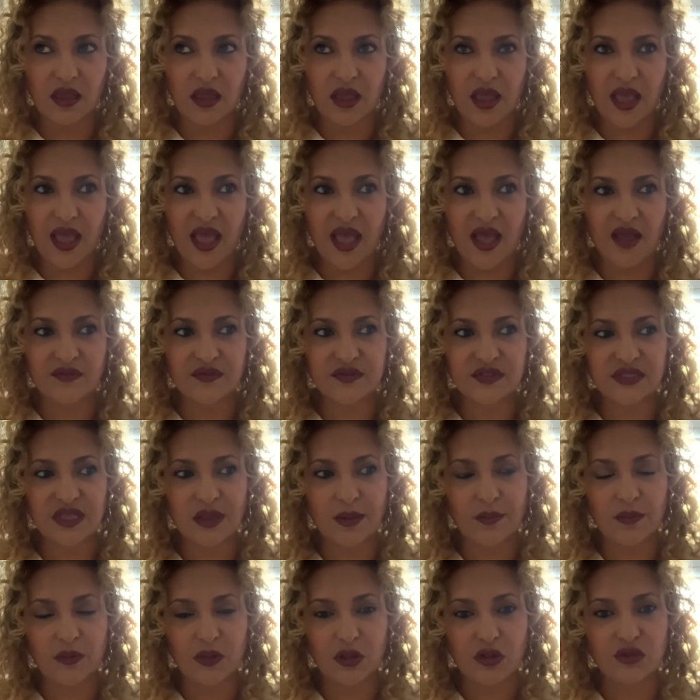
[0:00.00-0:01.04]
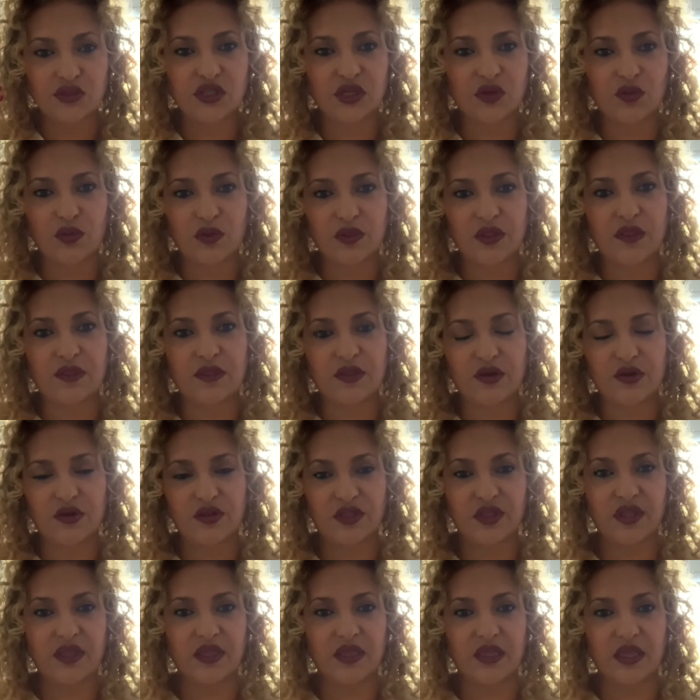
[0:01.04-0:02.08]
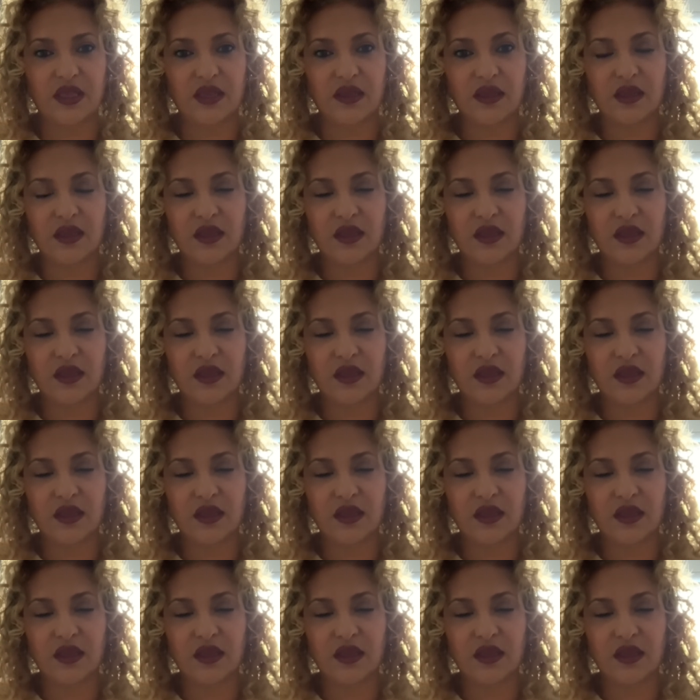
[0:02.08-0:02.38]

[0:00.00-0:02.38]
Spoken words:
have some logic within their thinking.